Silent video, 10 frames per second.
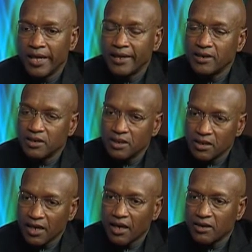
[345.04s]

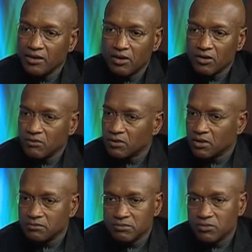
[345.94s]

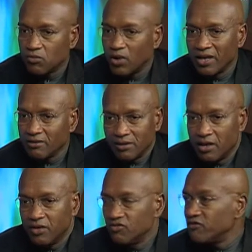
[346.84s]
Well,
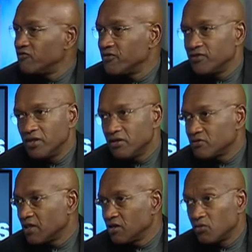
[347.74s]
150
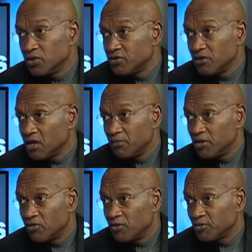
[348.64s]
years later, we're still
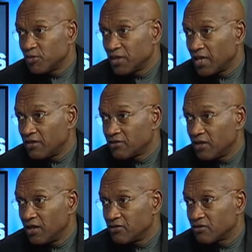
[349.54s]
coming to grips with that as a
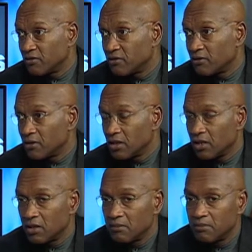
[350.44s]
nation.
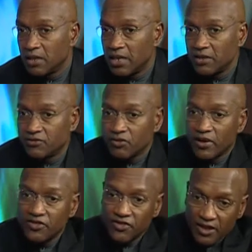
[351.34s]
And so
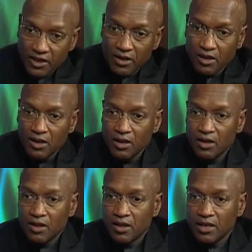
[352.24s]
I think
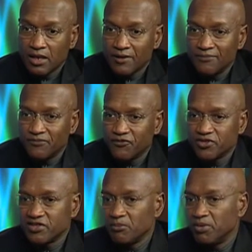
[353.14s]

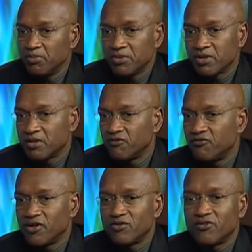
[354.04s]
for some people, the
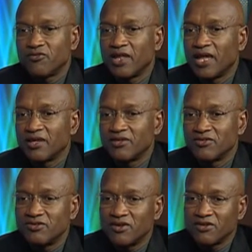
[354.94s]
Confederate flag
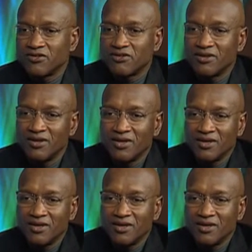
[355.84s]
is just